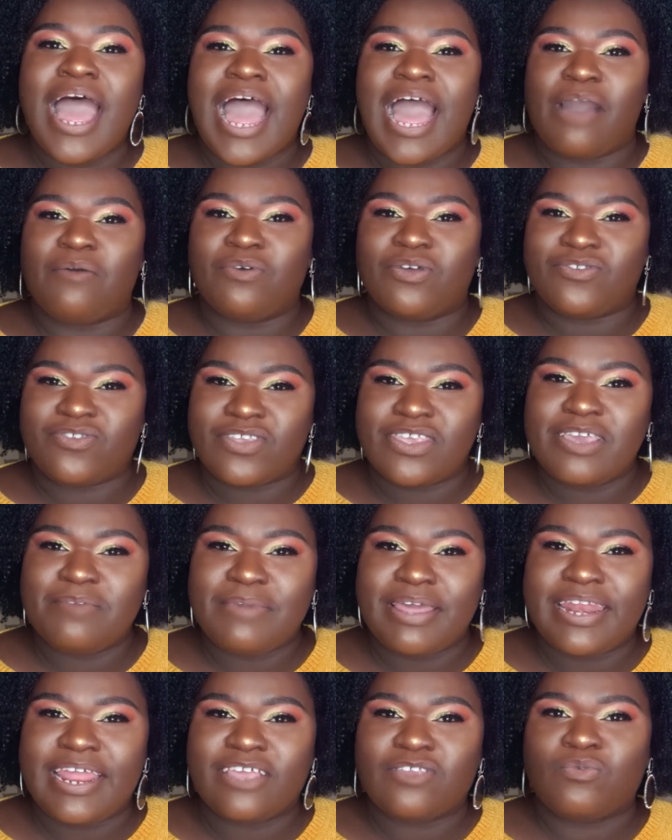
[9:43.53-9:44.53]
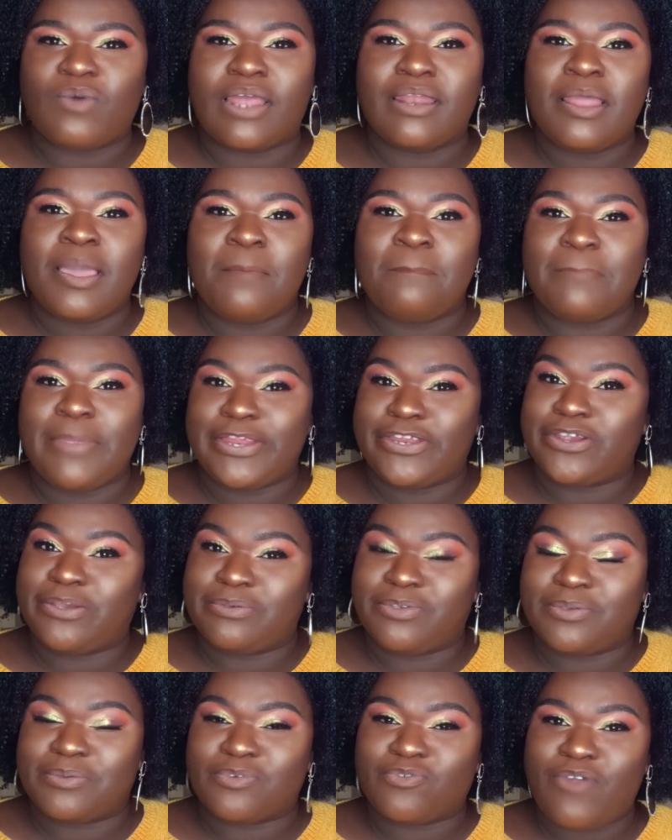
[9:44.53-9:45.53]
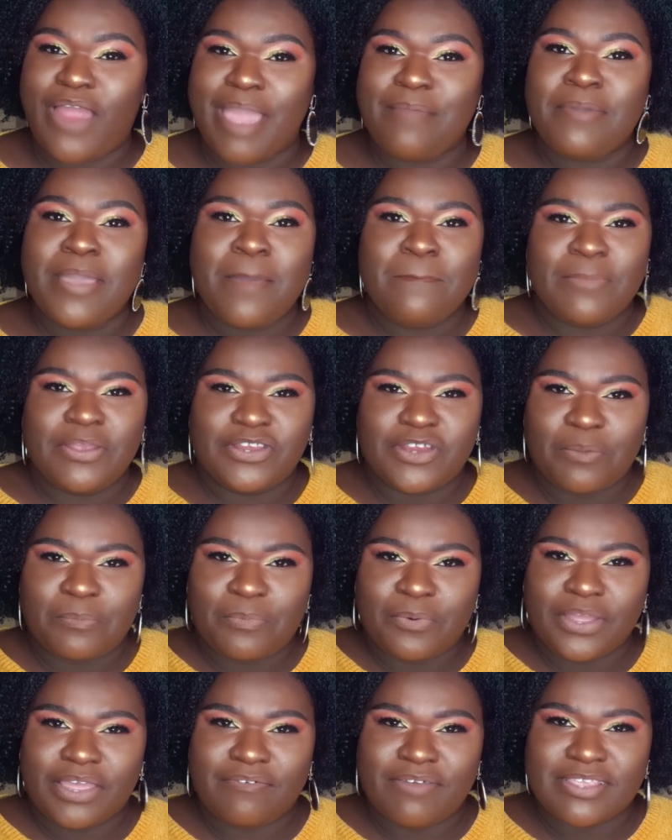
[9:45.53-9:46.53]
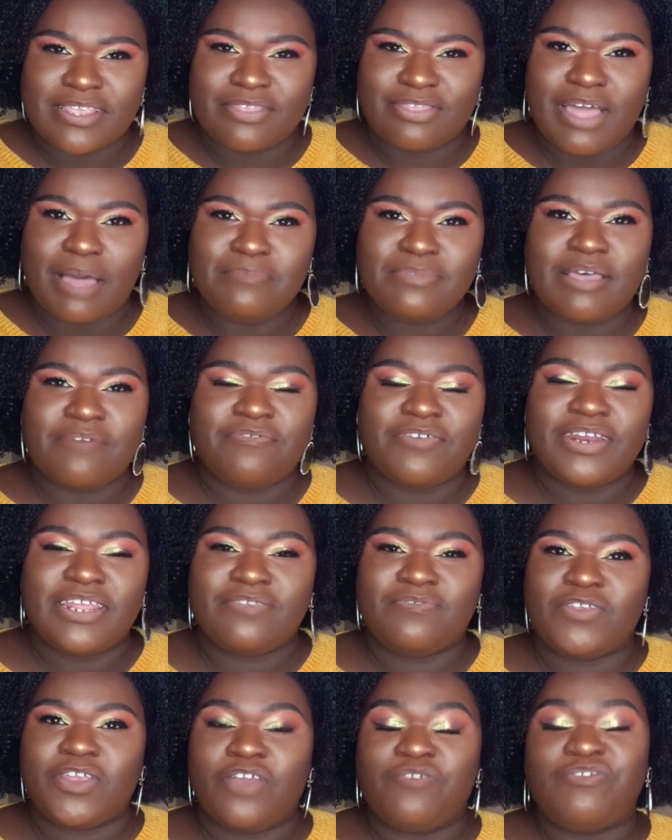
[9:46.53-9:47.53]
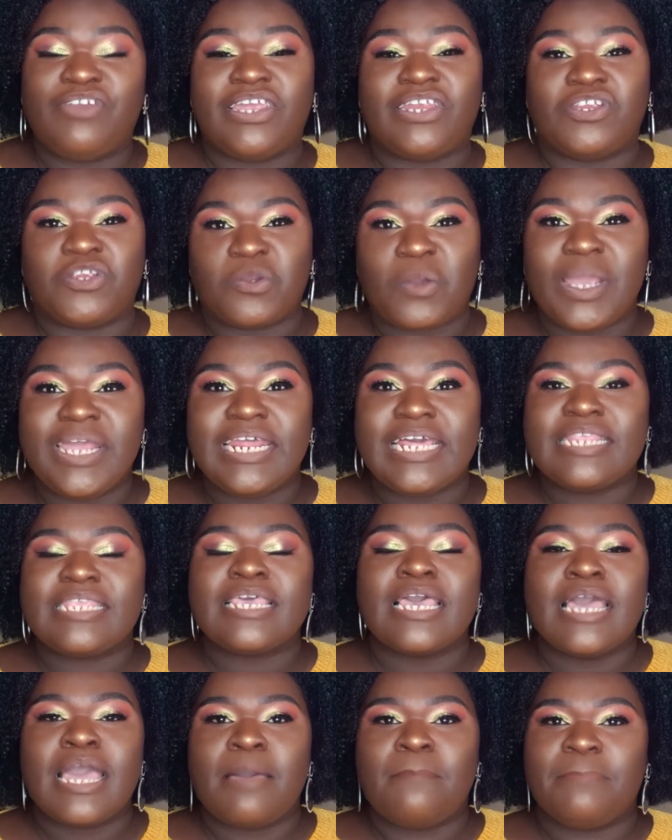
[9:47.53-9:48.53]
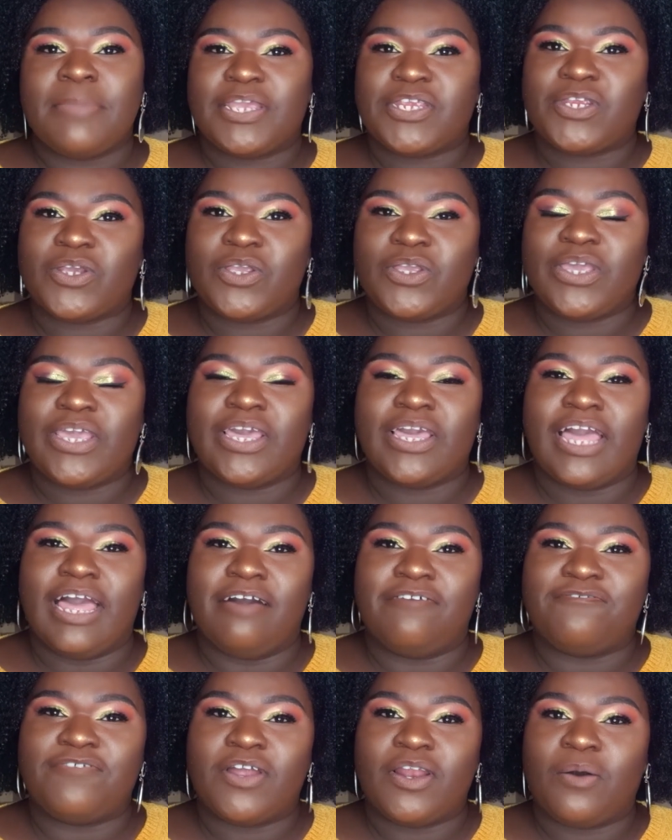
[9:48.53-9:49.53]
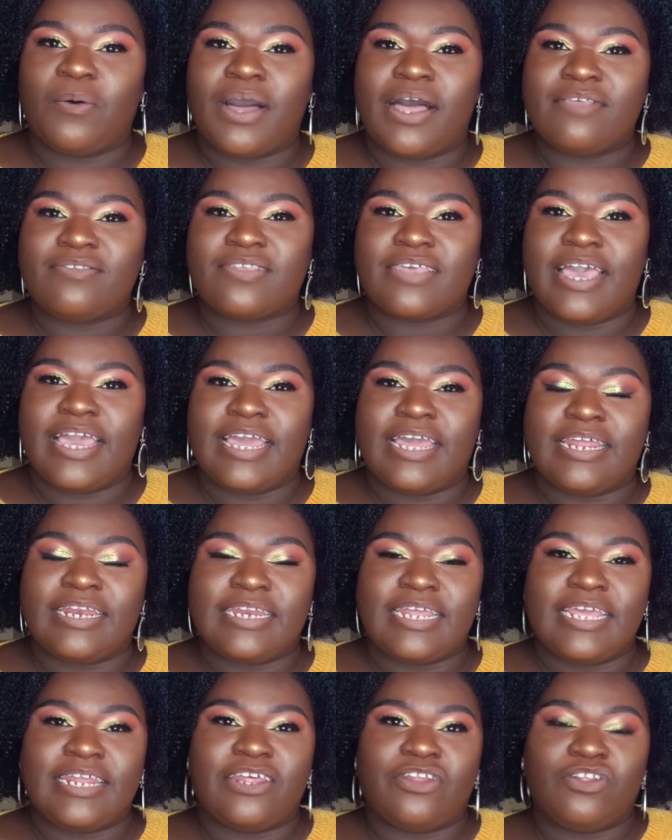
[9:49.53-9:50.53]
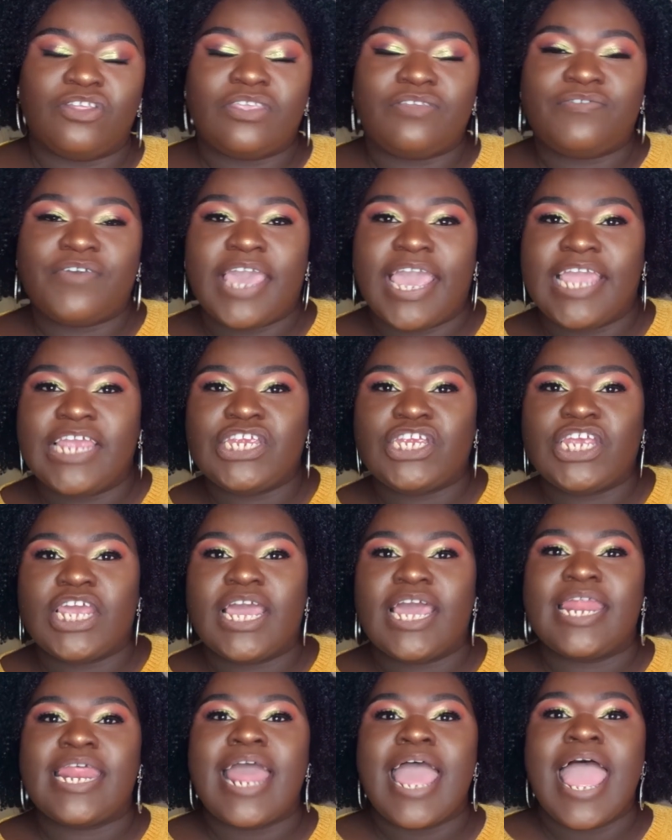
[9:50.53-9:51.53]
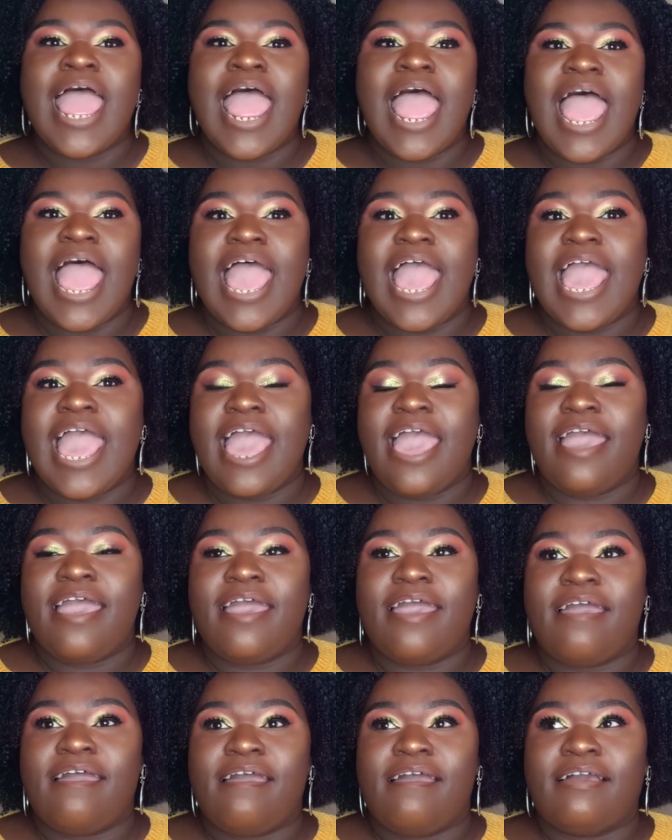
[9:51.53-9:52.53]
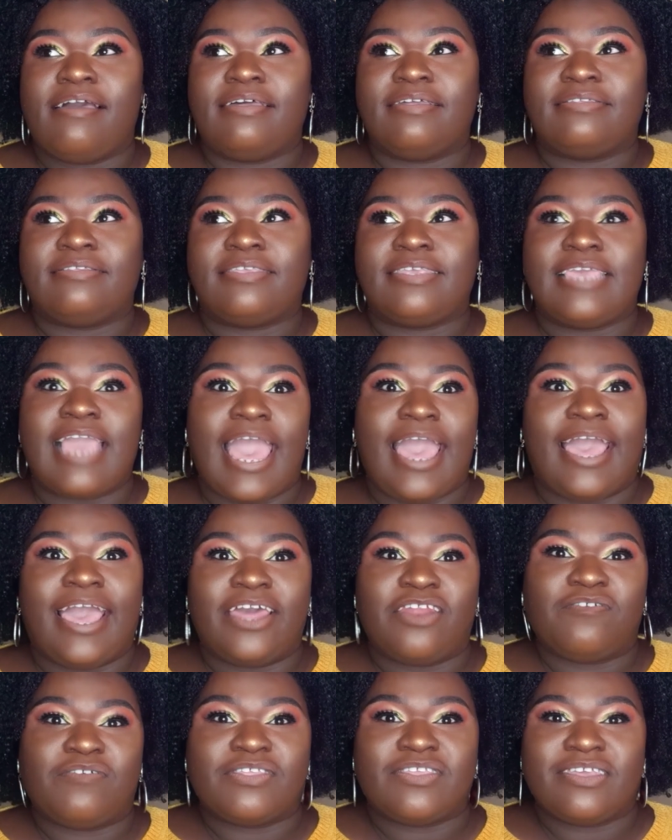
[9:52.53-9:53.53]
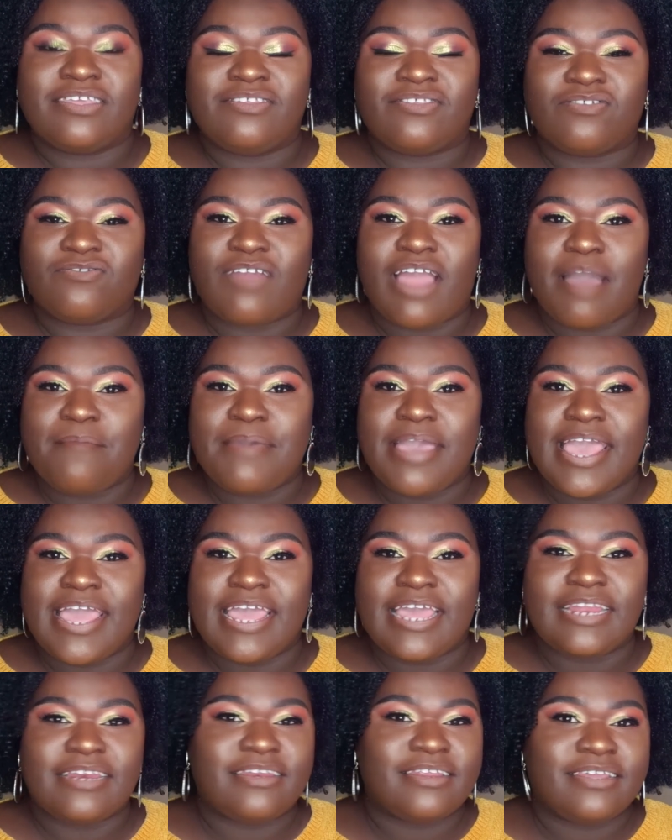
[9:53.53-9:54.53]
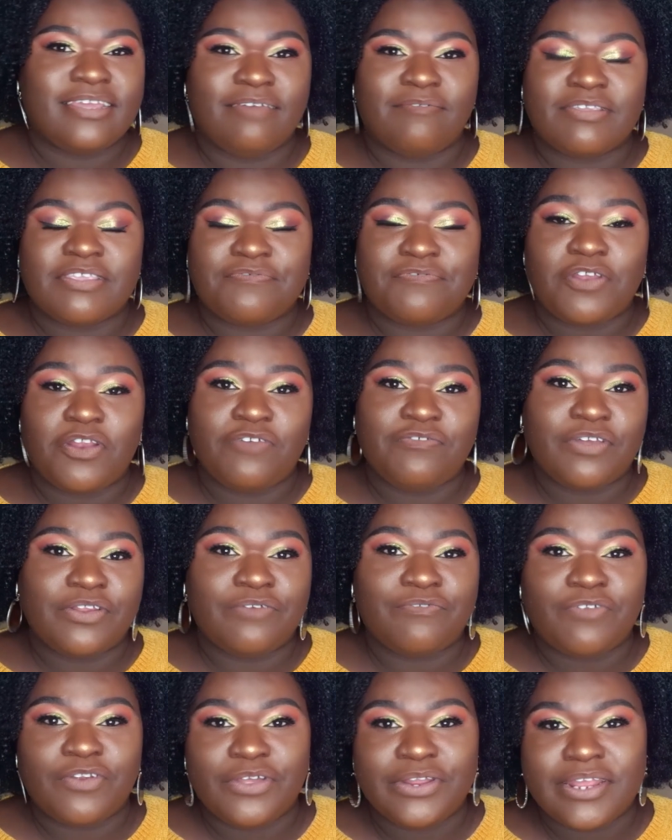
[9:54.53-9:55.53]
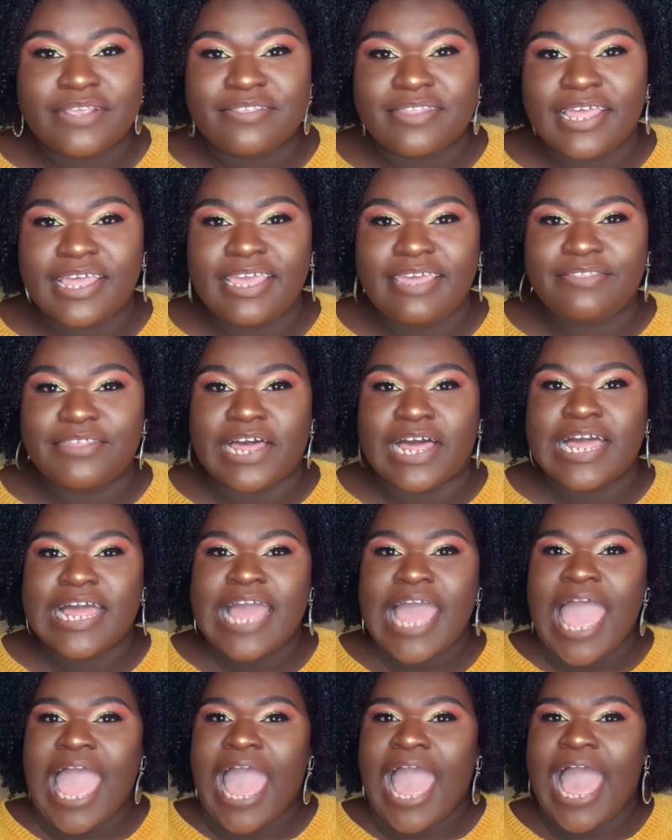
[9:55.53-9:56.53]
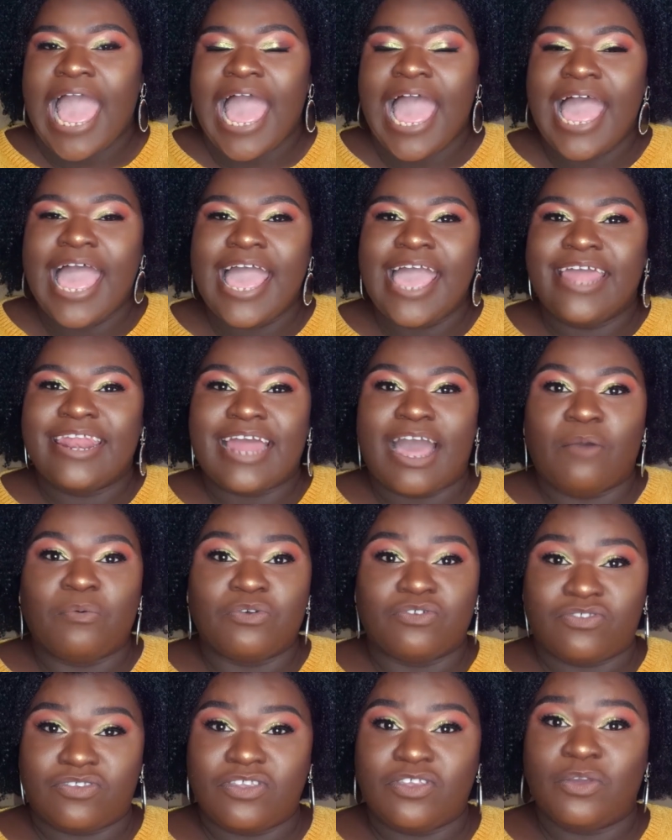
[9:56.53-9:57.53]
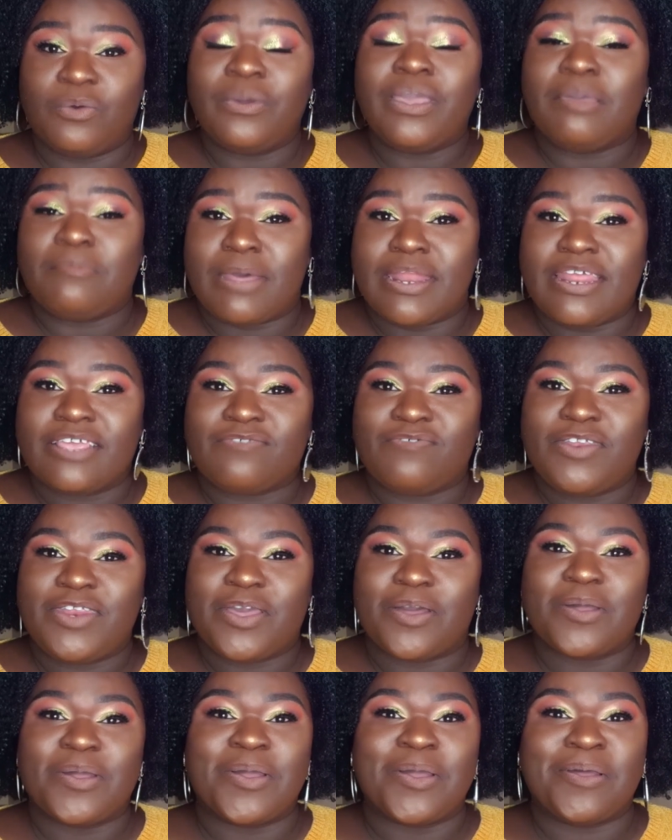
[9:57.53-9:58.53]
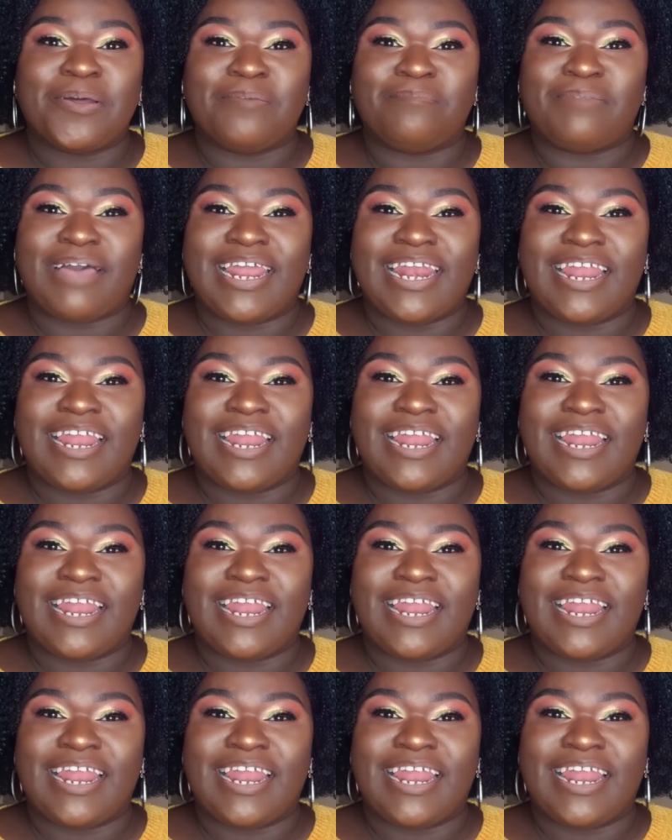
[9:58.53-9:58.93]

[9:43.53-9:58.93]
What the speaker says: I will see you in my next one. Make sure you subscribe. Make sure you give us a thumbs up for this video if you enjoyed it. Make sure you follow us and hit the notification, and yeah, head over to Instagram and give us a follow if you're not following us there either. And I will see you in my next video. Bye,